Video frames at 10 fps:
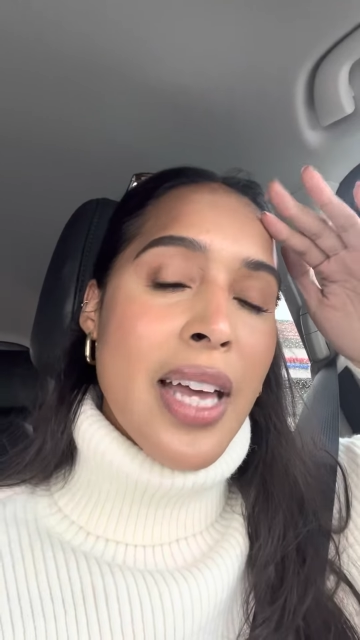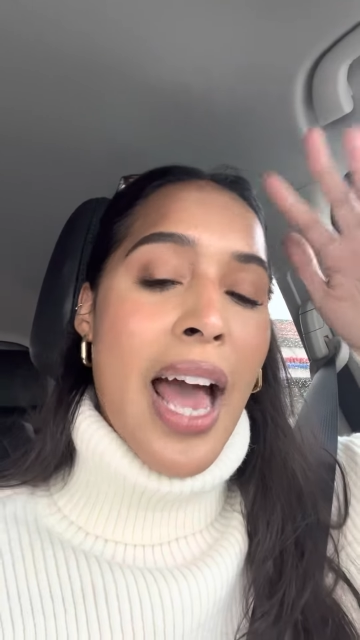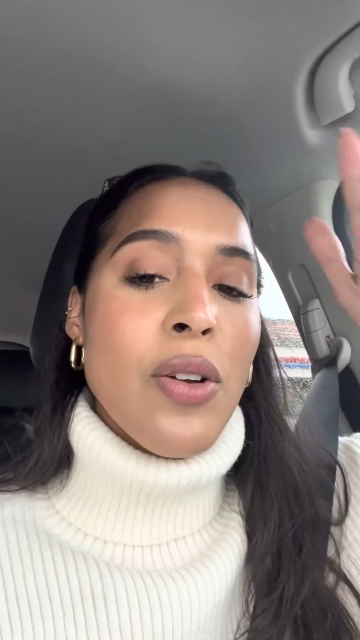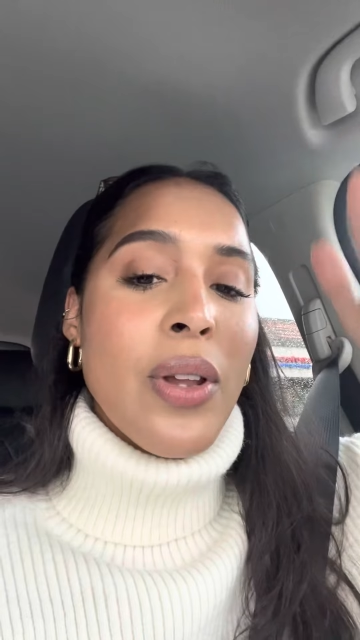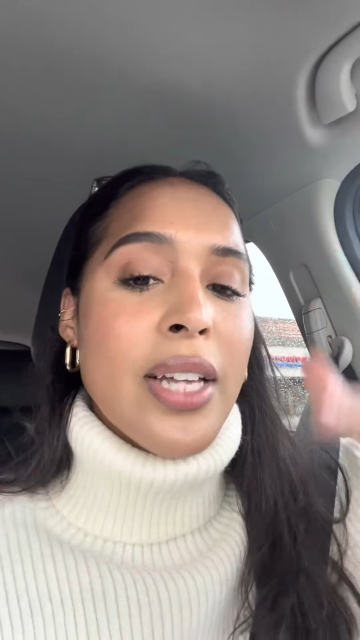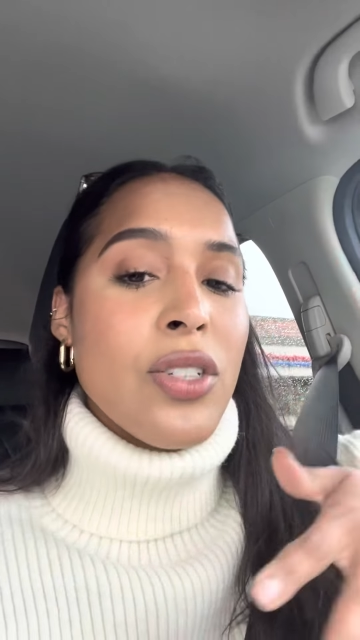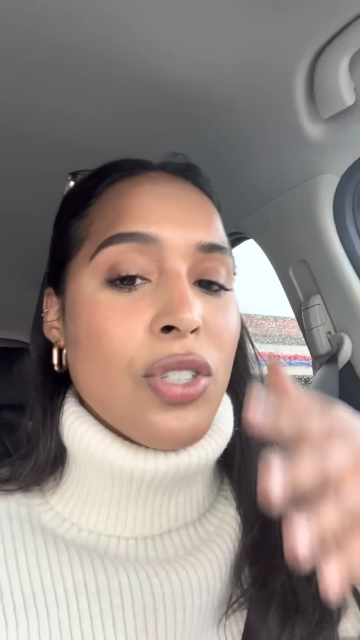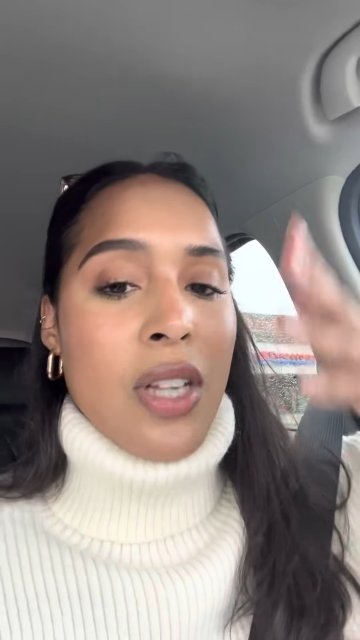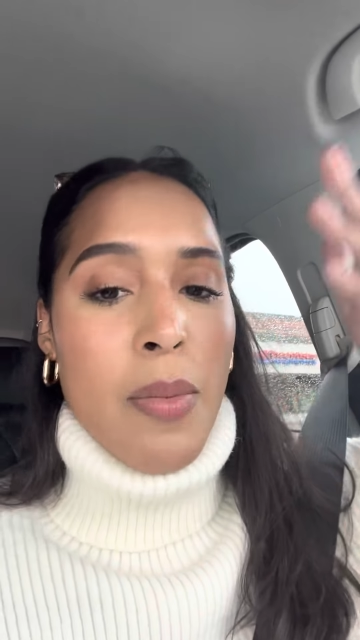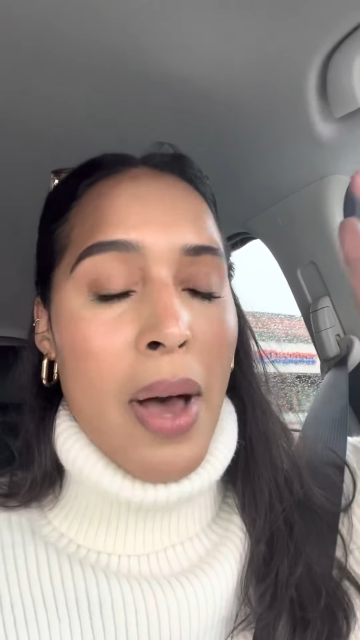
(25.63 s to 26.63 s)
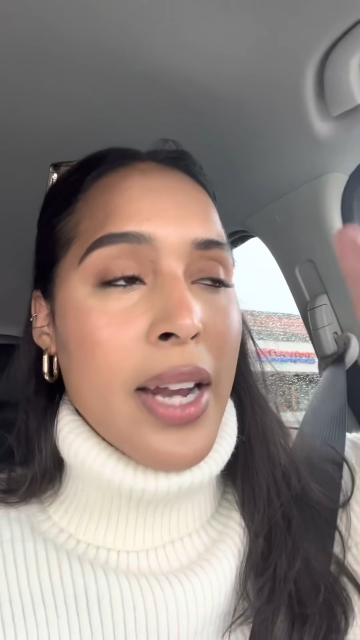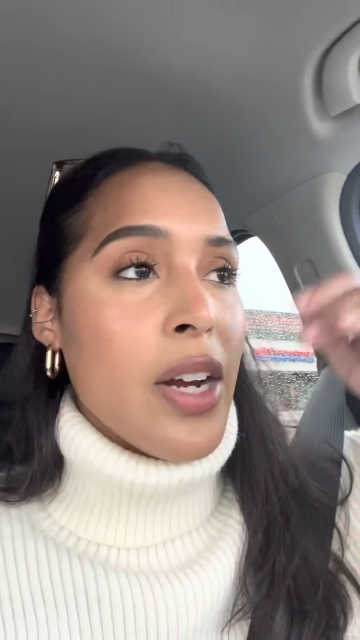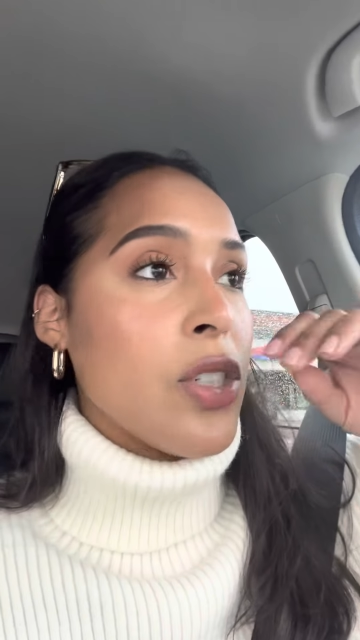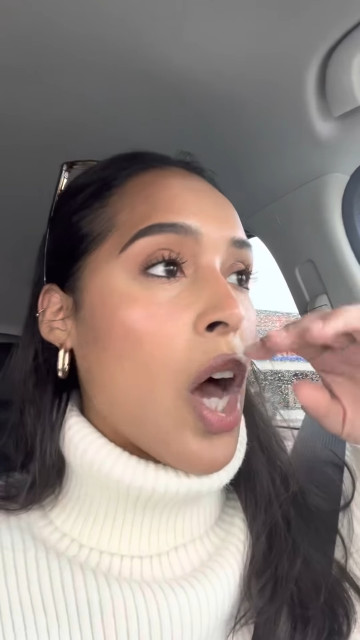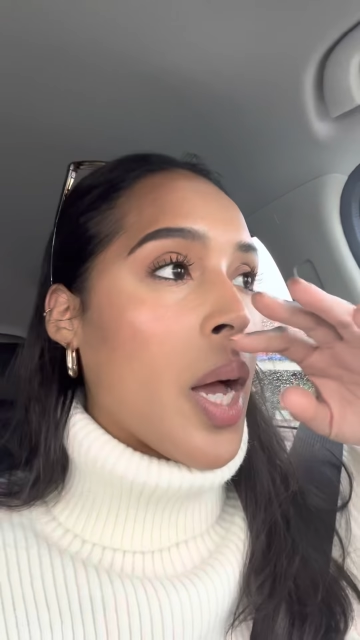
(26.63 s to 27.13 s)
like I don't like to just come on
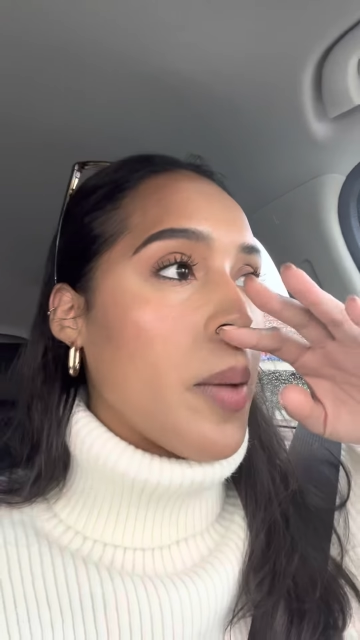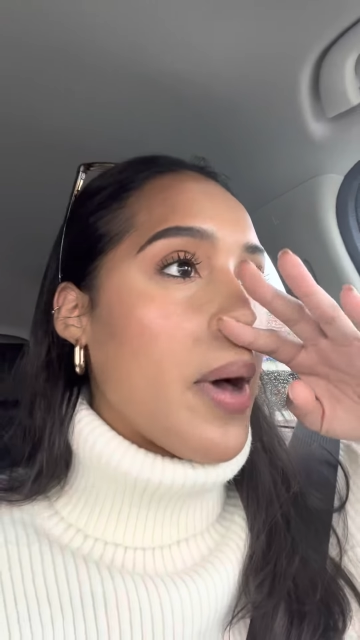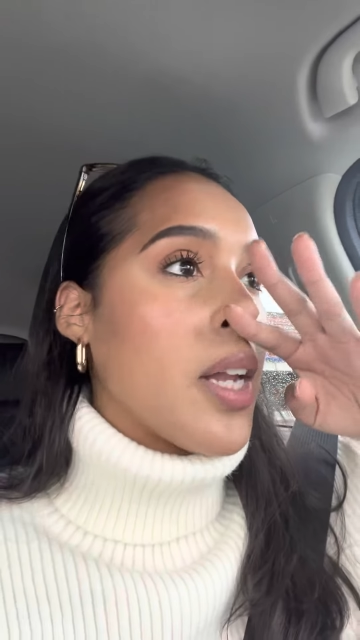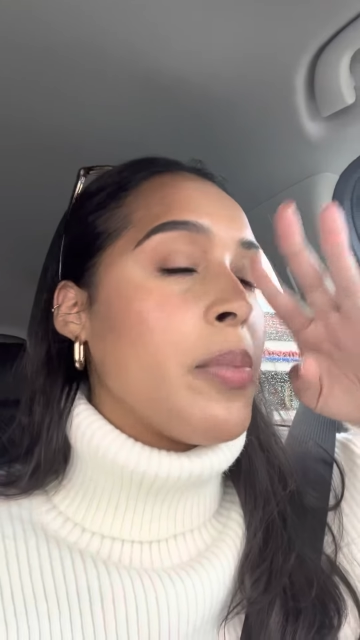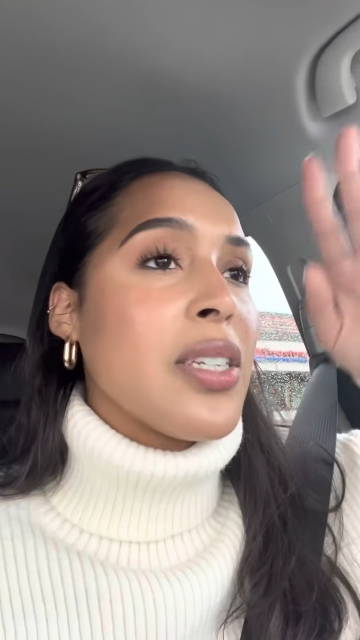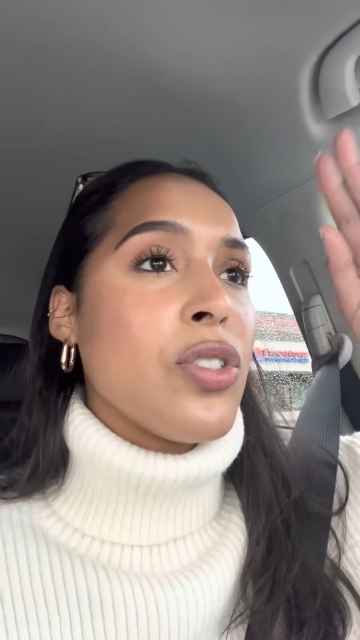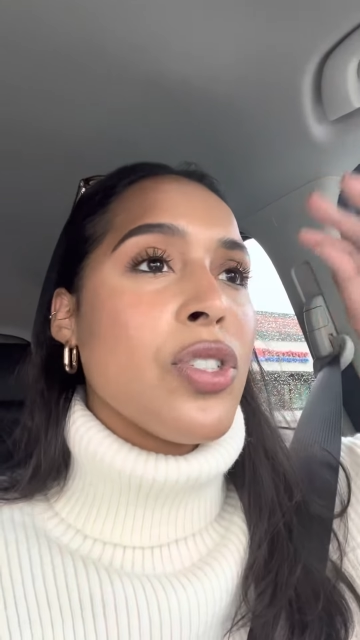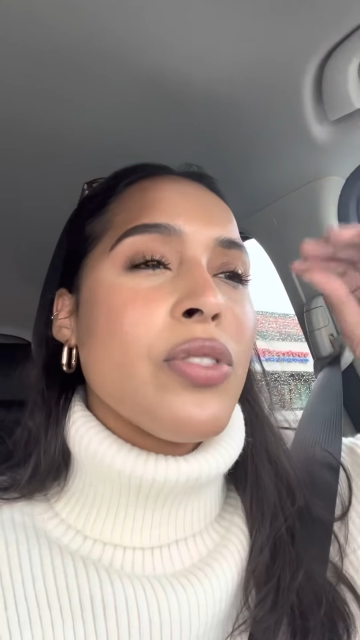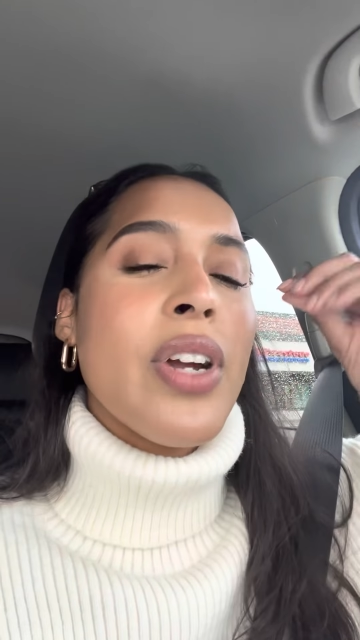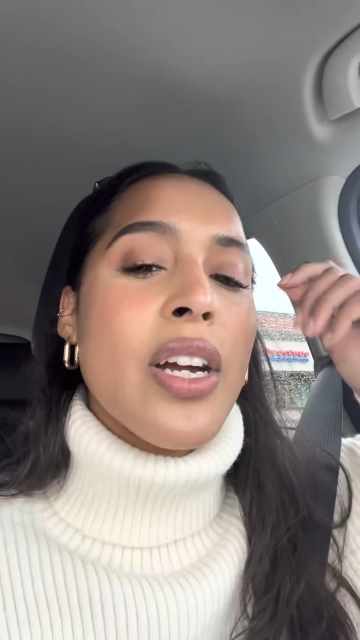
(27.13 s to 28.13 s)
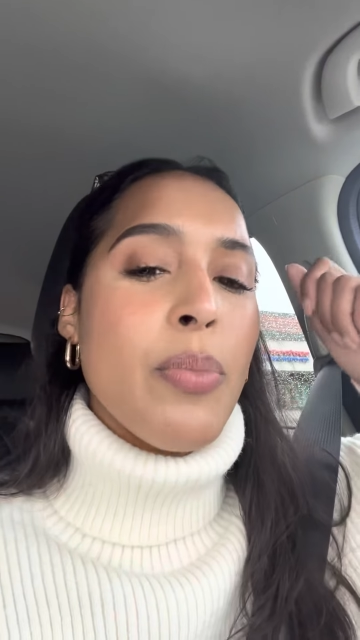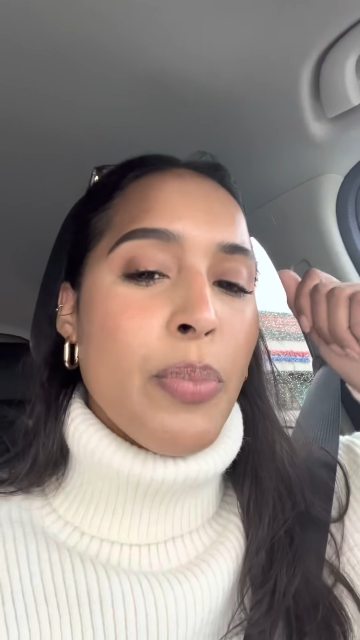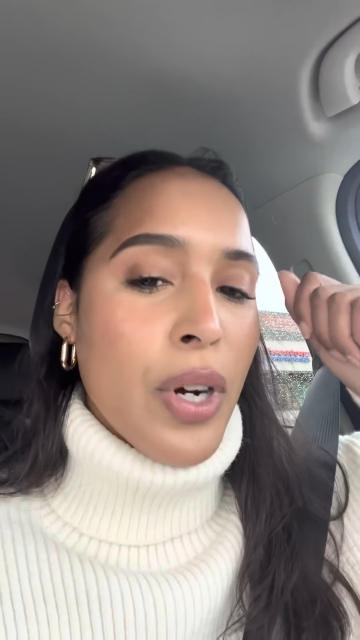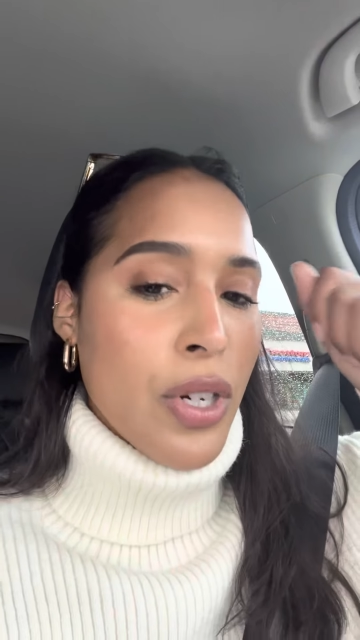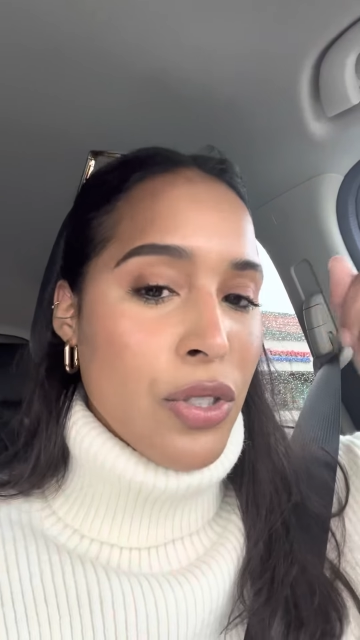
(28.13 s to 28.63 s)
here and talk about it because it's just very
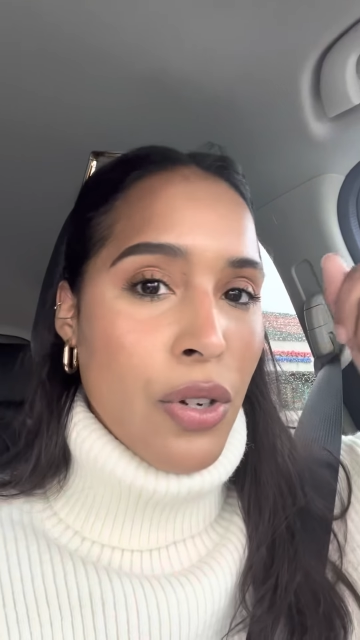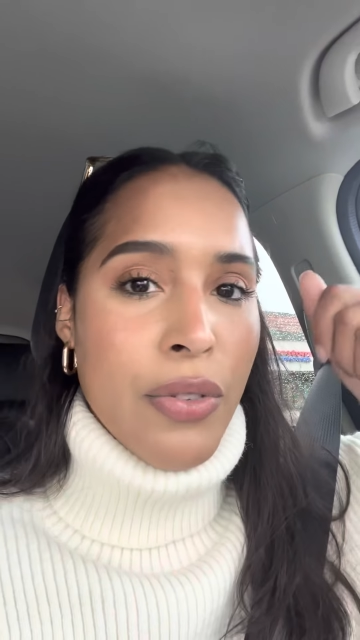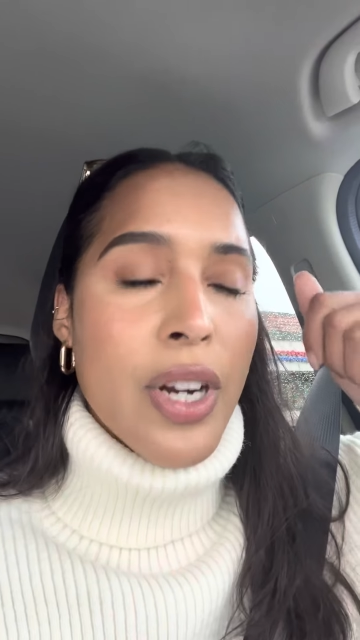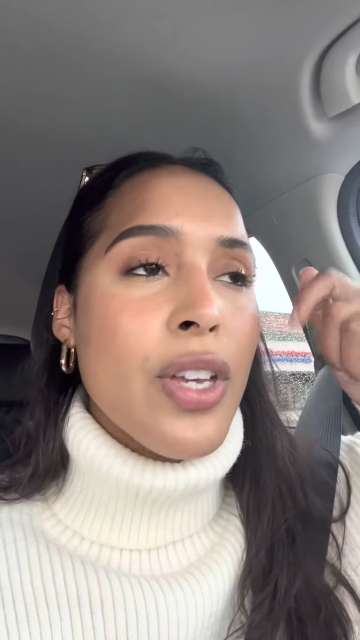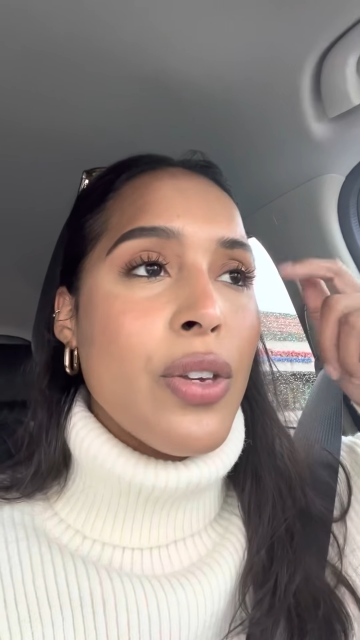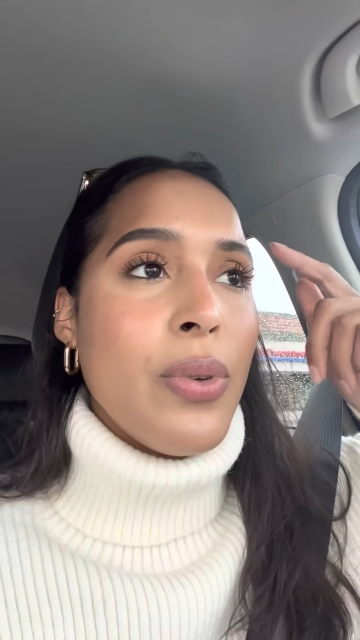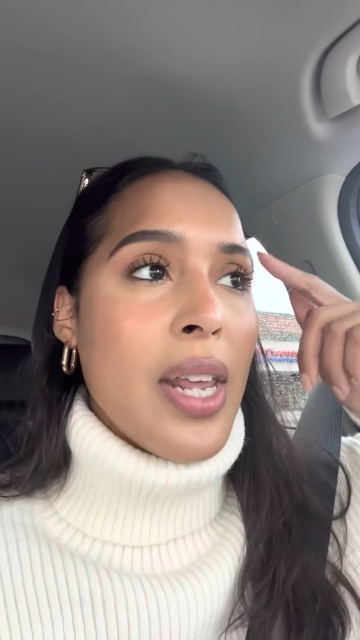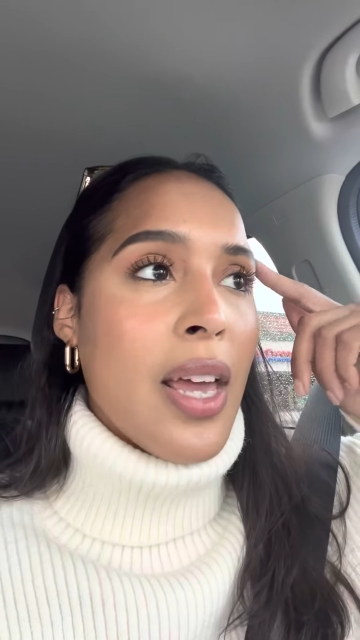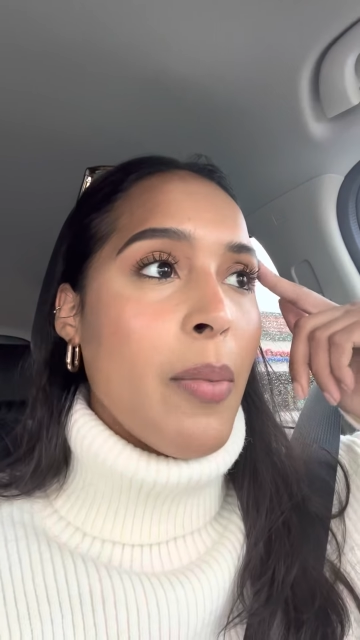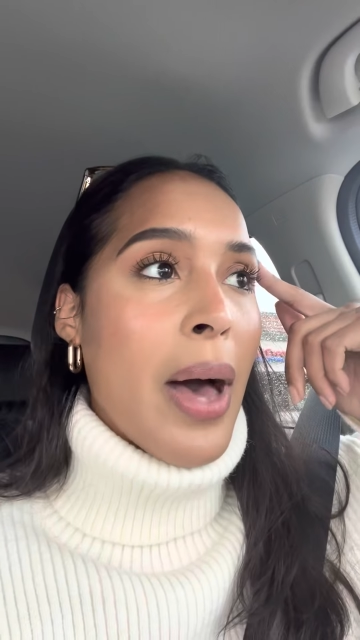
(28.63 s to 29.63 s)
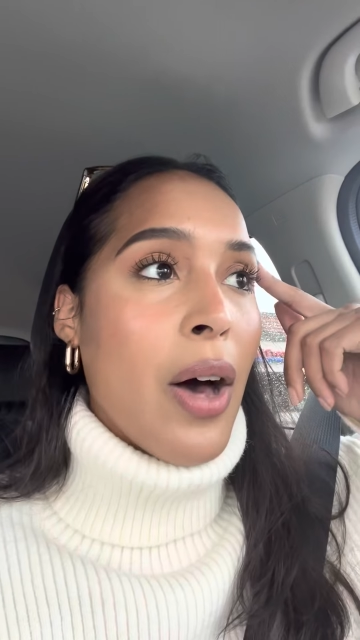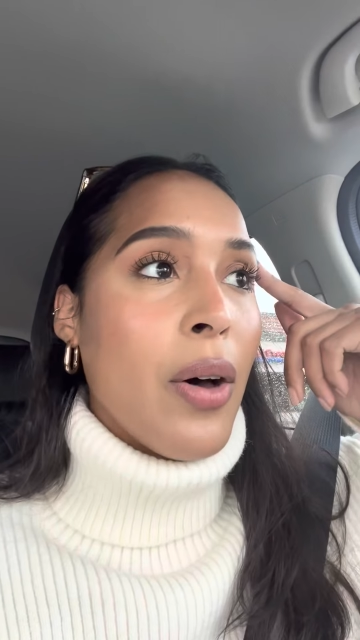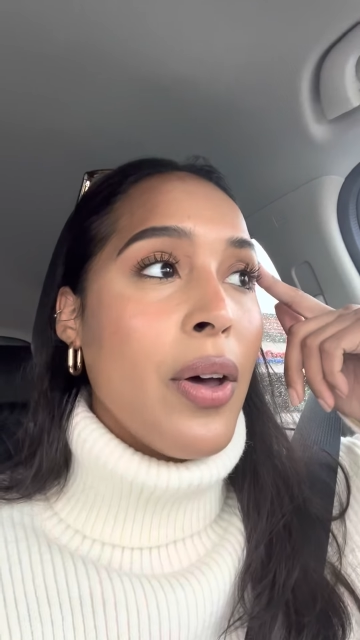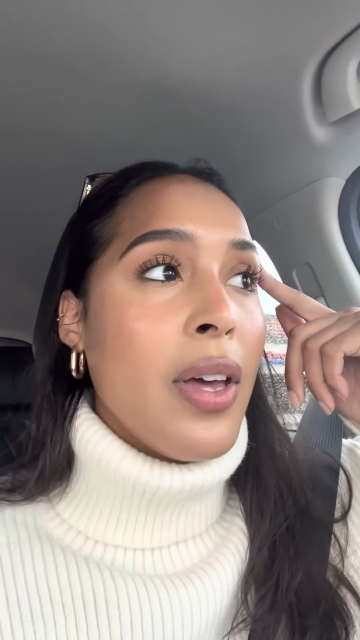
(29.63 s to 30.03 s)
personal, very unique about